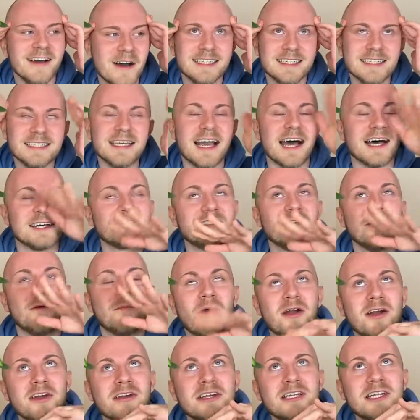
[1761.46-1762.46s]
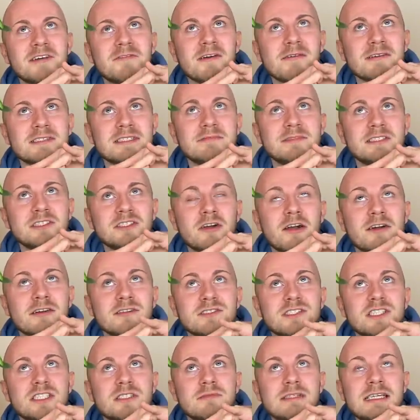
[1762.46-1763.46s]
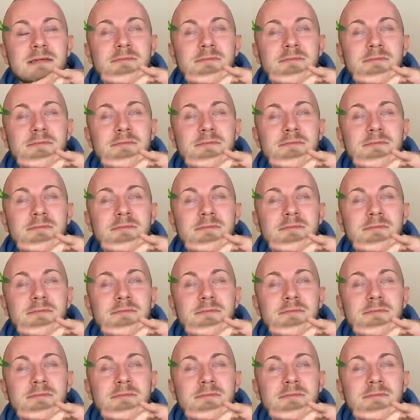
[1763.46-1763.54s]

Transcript: Yeah, so margarita if I want something tart and sweet,